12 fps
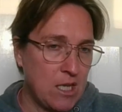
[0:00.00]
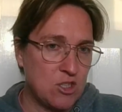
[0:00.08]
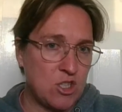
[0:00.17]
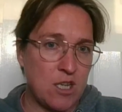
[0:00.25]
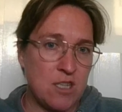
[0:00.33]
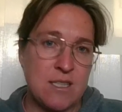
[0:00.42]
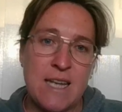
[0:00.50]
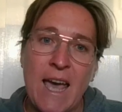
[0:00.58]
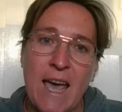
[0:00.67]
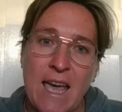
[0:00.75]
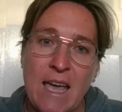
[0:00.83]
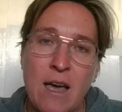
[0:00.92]
So
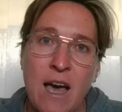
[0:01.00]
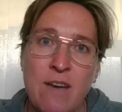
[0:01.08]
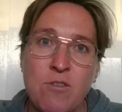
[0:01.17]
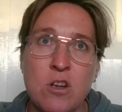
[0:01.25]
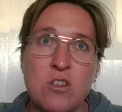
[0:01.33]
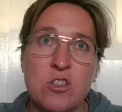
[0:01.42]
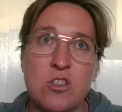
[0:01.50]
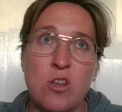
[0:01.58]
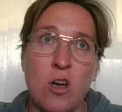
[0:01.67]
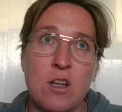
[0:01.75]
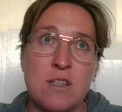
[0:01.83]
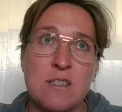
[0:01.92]
today I've got to
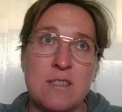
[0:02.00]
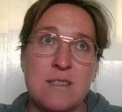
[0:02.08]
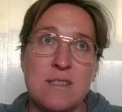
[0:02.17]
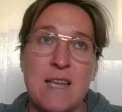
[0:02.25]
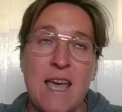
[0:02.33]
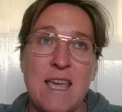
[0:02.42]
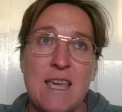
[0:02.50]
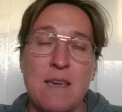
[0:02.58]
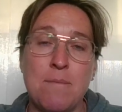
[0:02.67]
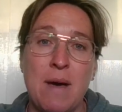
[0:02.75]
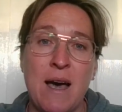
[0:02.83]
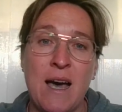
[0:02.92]
start
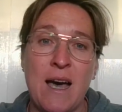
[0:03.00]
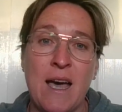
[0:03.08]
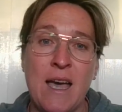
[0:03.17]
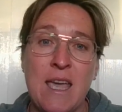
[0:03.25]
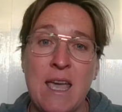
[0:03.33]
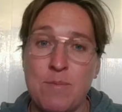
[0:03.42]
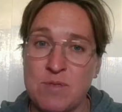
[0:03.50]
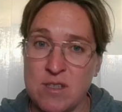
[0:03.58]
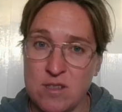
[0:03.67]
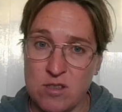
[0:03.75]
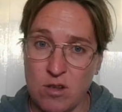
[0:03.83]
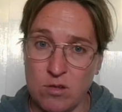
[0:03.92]
taking my
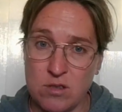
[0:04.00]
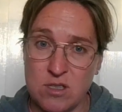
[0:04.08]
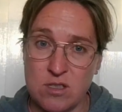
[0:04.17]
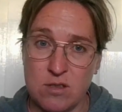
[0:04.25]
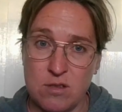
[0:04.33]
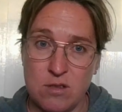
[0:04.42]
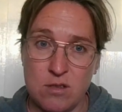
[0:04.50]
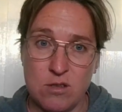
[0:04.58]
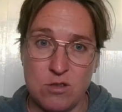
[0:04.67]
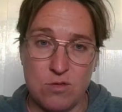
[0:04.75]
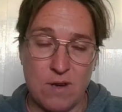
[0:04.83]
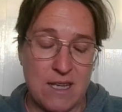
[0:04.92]
Epsom salt
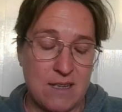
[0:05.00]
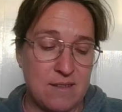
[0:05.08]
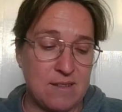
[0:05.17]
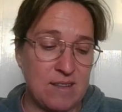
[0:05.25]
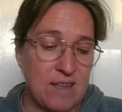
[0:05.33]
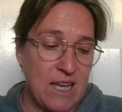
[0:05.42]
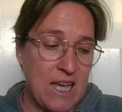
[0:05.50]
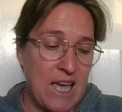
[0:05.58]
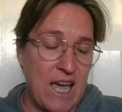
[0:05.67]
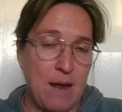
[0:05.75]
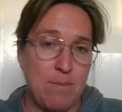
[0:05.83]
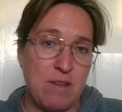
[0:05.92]
drinks.
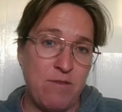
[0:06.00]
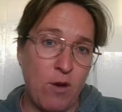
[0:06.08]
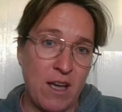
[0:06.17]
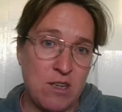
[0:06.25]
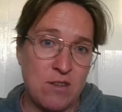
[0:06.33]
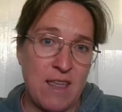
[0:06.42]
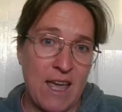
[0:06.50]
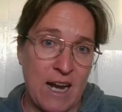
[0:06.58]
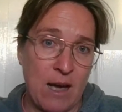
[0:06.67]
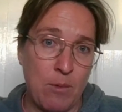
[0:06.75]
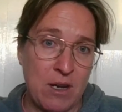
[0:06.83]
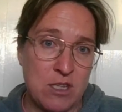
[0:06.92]
And before I do that,
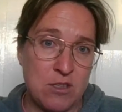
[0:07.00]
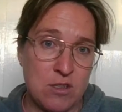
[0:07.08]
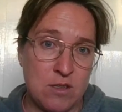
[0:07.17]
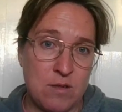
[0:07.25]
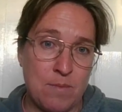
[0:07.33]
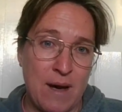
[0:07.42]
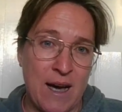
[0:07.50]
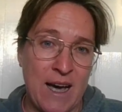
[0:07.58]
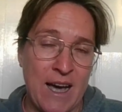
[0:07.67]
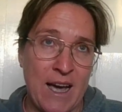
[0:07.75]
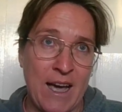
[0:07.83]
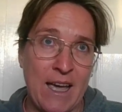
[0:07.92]
I want to do
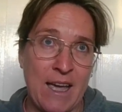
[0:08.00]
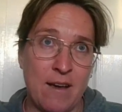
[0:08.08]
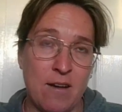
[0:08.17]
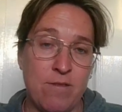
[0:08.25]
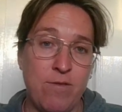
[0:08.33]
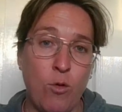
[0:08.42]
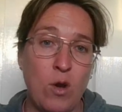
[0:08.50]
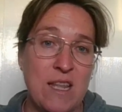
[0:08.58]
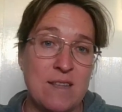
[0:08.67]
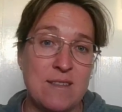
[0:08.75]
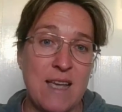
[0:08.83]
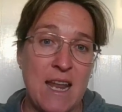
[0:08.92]
my
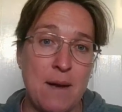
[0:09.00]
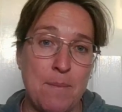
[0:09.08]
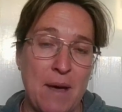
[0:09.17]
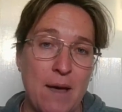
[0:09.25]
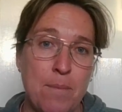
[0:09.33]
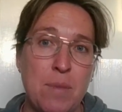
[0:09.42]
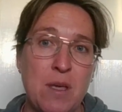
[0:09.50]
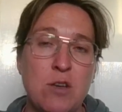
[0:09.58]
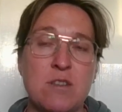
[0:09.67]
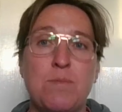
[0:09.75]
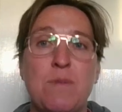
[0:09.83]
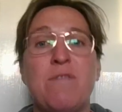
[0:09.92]
4-litre enema,
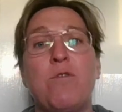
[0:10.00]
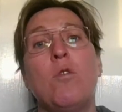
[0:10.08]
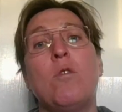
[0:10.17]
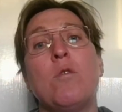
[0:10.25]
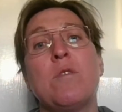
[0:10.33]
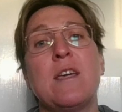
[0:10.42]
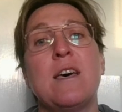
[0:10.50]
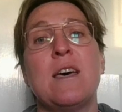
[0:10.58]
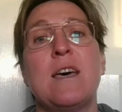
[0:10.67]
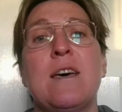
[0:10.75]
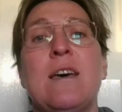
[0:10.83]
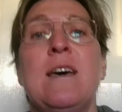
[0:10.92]
because before
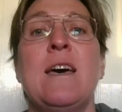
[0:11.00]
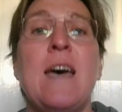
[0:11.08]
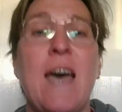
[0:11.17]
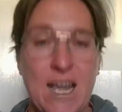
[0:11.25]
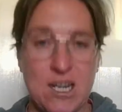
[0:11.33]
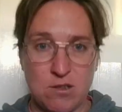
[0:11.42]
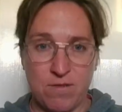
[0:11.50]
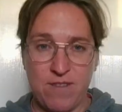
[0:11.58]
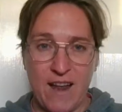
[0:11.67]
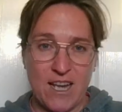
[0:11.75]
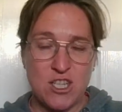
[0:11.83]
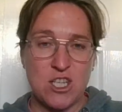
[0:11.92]
the actual
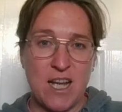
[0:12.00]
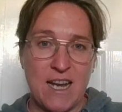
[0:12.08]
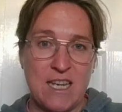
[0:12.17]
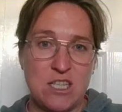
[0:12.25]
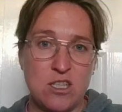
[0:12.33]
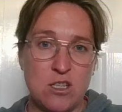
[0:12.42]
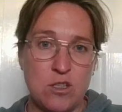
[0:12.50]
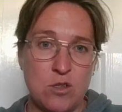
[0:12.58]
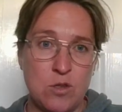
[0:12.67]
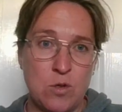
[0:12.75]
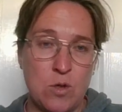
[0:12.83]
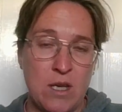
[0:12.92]
flush, I need to
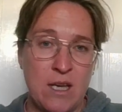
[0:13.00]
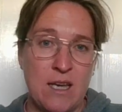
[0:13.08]
do